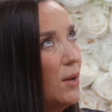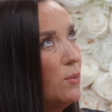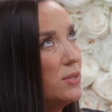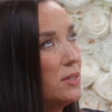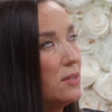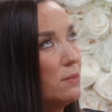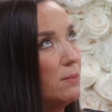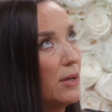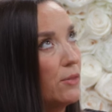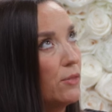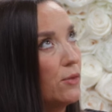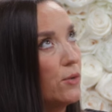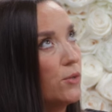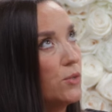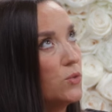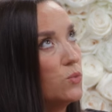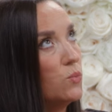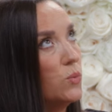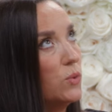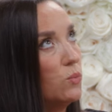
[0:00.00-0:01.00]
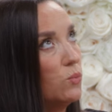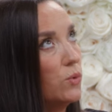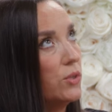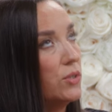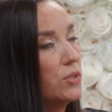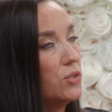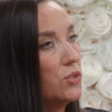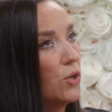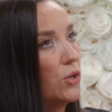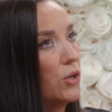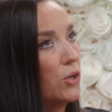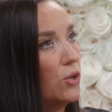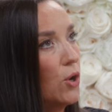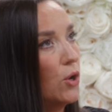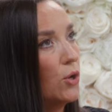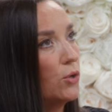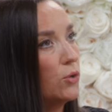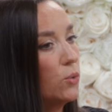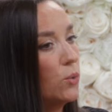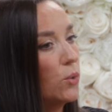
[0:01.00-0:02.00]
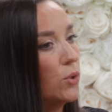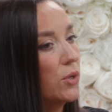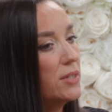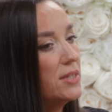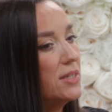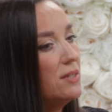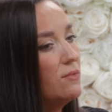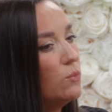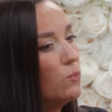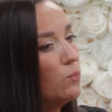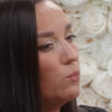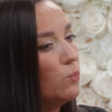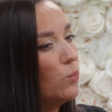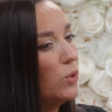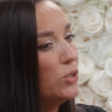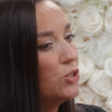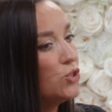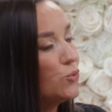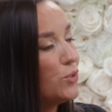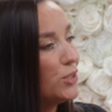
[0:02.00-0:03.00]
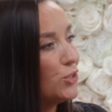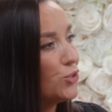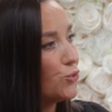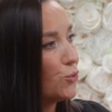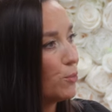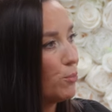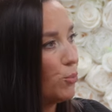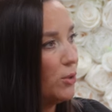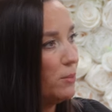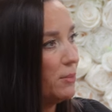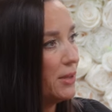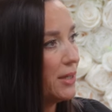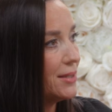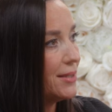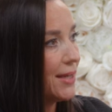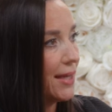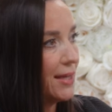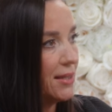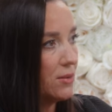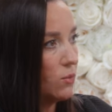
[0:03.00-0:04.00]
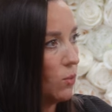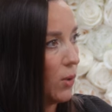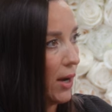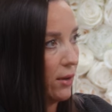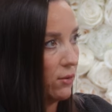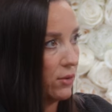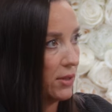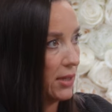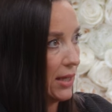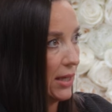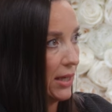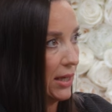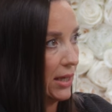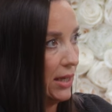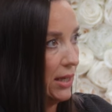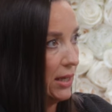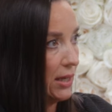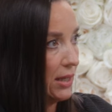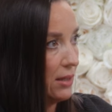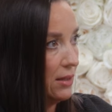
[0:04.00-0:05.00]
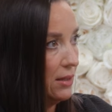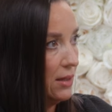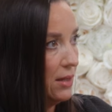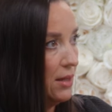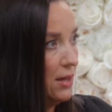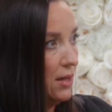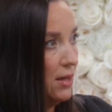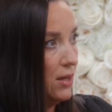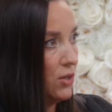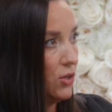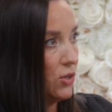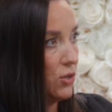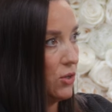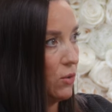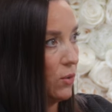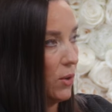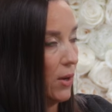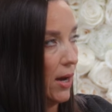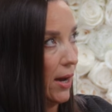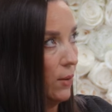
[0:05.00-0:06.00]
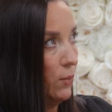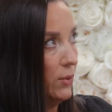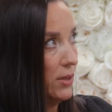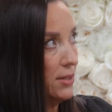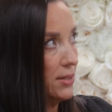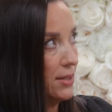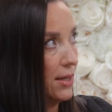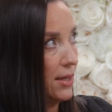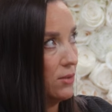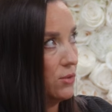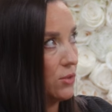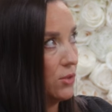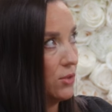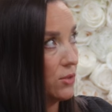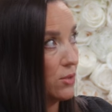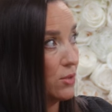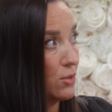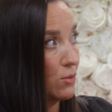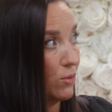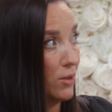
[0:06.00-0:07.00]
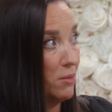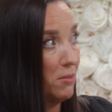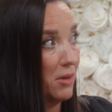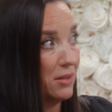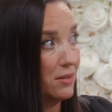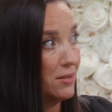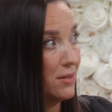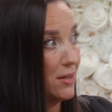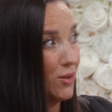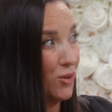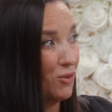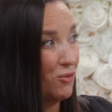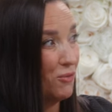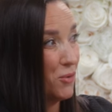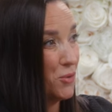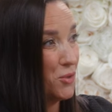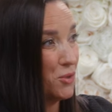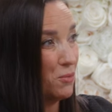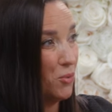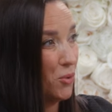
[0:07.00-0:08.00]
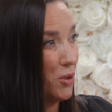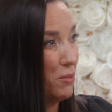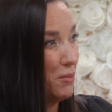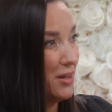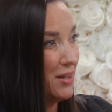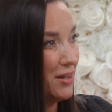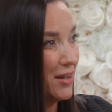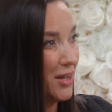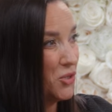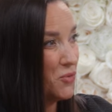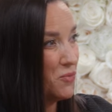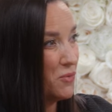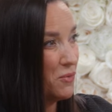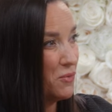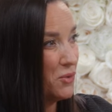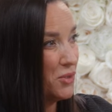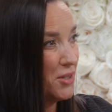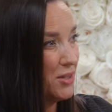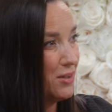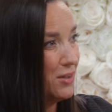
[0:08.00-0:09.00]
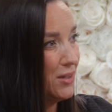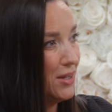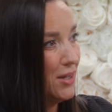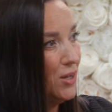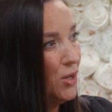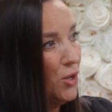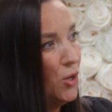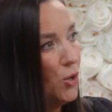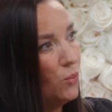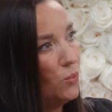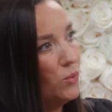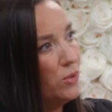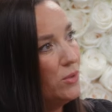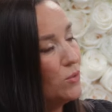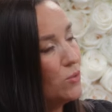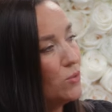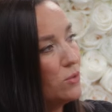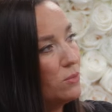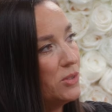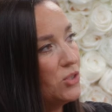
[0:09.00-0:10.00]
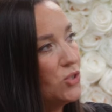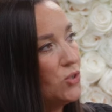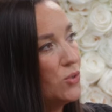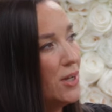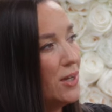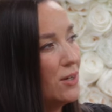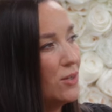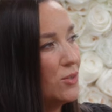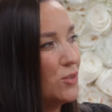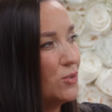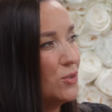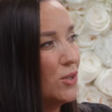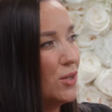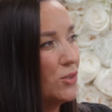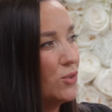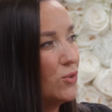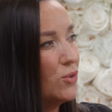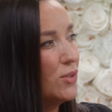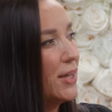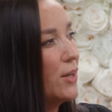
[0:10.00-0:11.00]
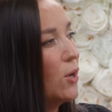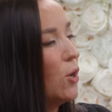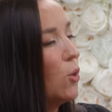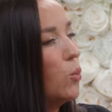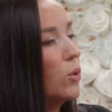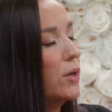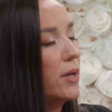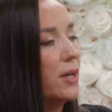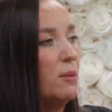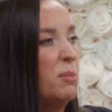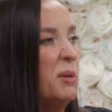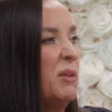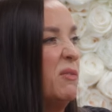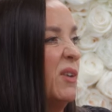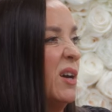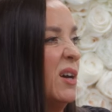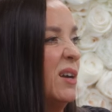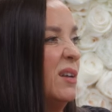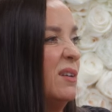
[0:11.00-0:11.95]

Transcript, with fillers: I was in my 30s when we really started hardcore because even once you get your appointment, it takes a while to mm-hmm. get in. Mm-hmm. You know, I want to say it took us three months to get our first appointment at Nashville Fertility. Mm-hmm. When those three months, you kind of also talk to you're like, oh, we're gonna be fine.